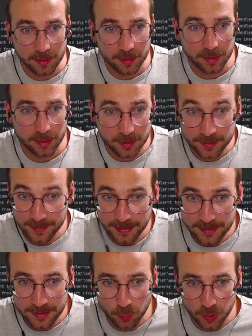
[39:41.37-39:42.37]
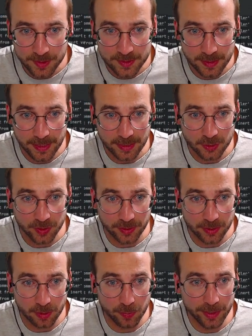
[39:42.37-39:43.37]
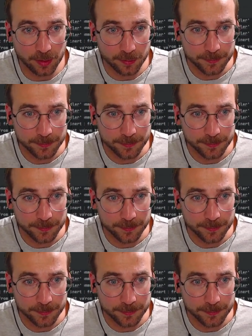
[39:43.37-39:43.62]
Because that's what's actually going on.